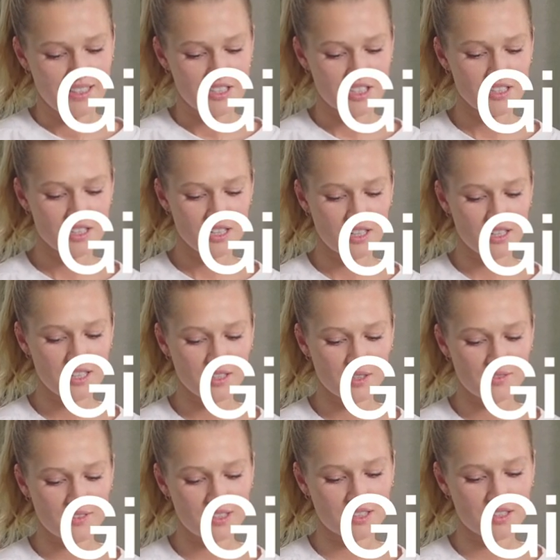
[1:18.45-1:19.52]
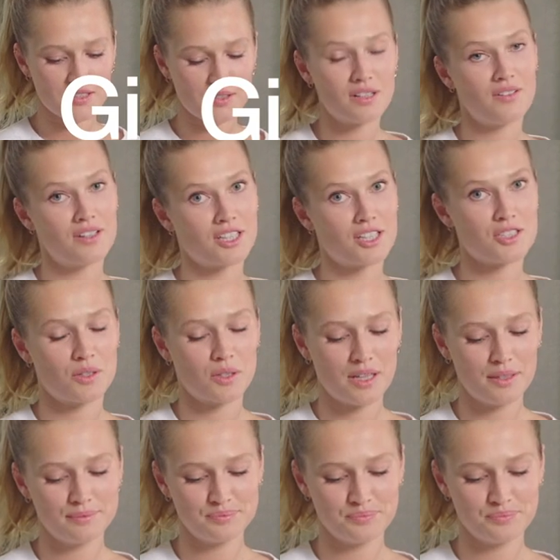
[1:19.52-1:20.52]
Gin tonic or vodka soda? Vodka soda.